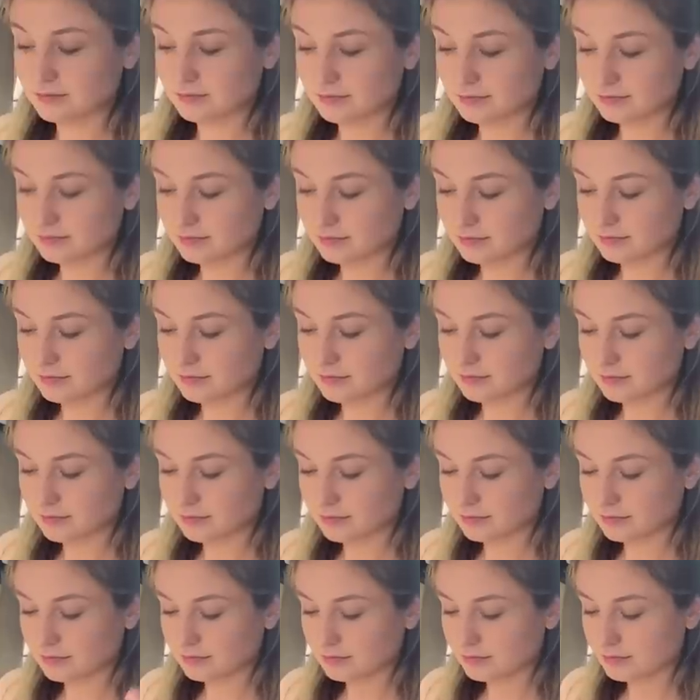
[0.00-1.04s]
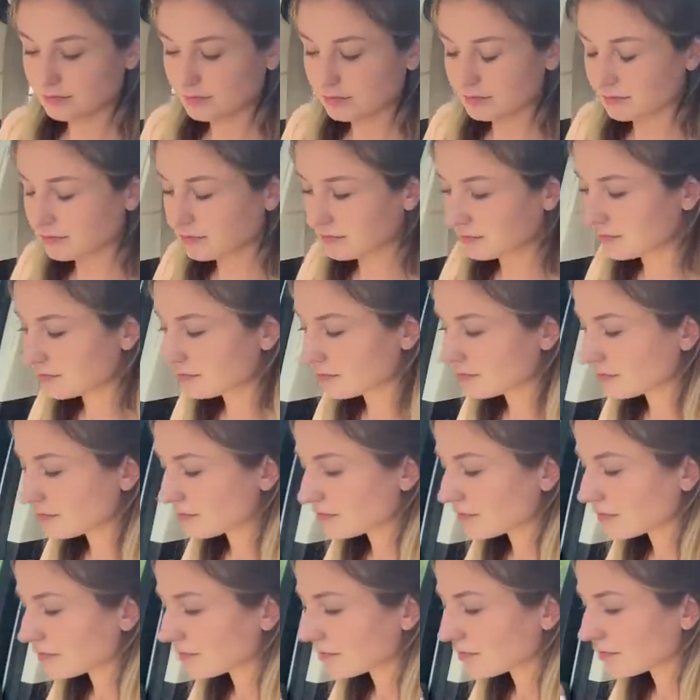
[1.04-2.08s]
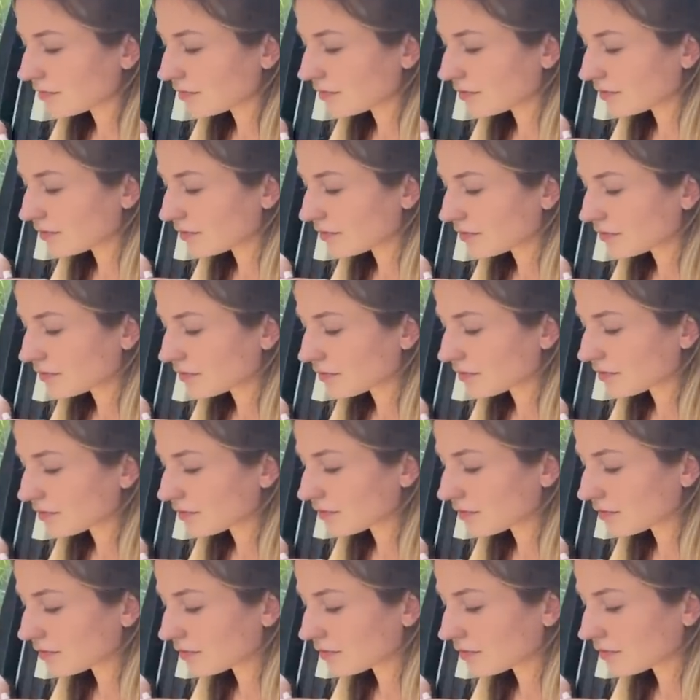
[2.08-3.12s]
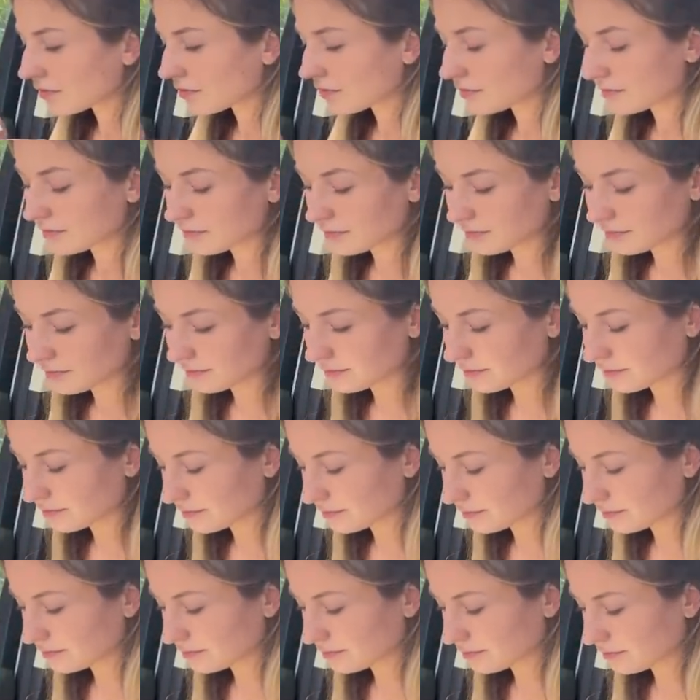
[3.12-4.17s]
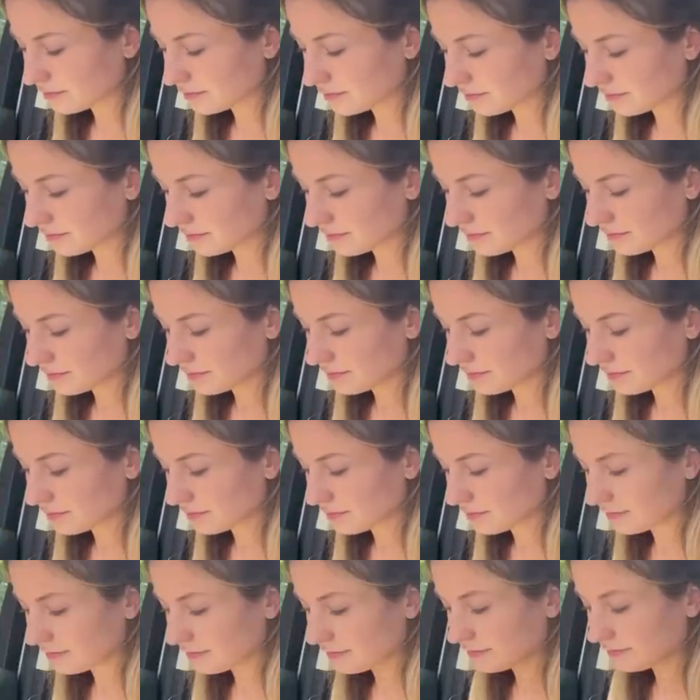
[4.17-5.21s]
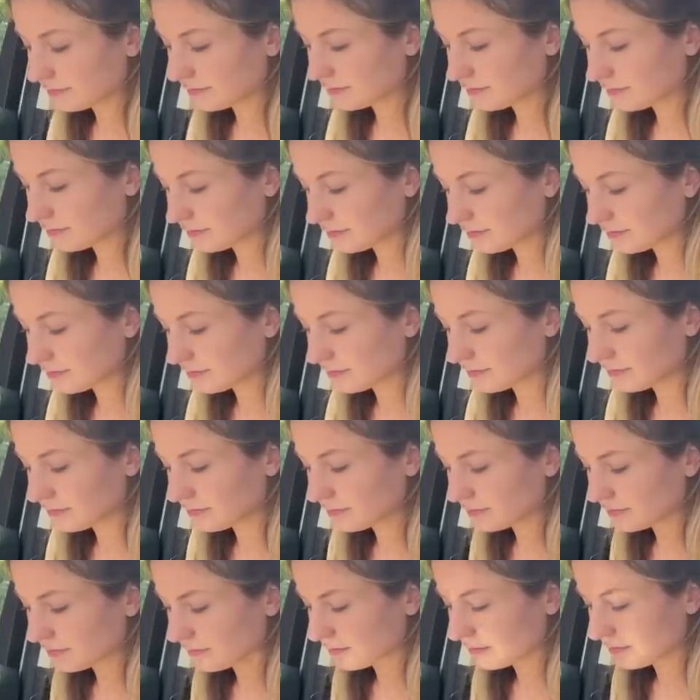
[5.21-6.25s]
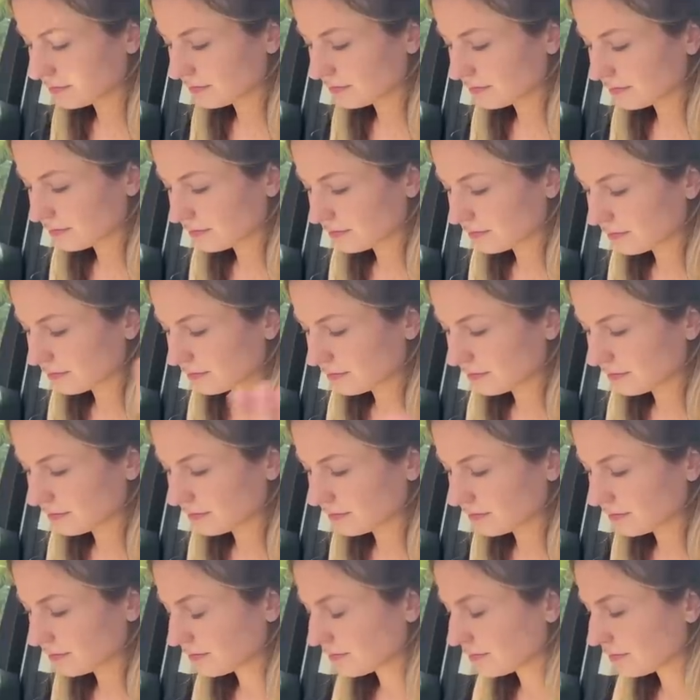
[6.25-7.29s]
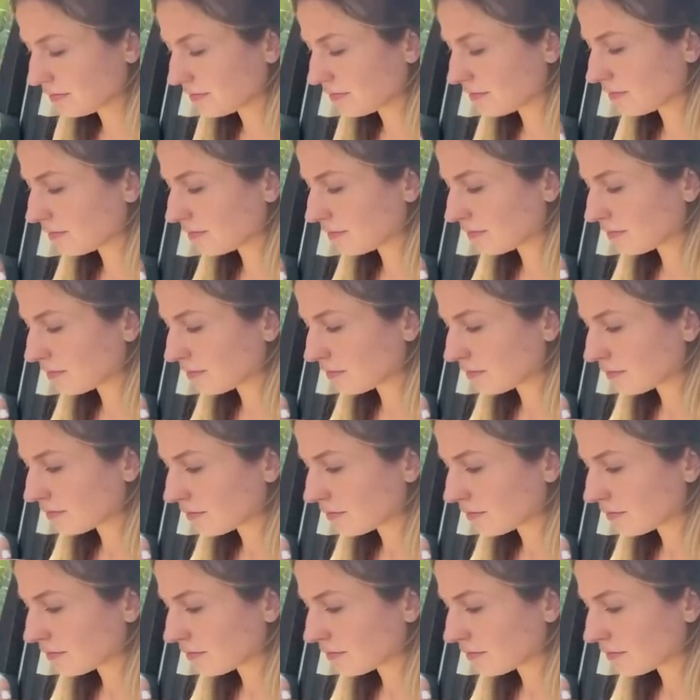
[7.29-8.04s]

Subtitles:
This person isn't speaking.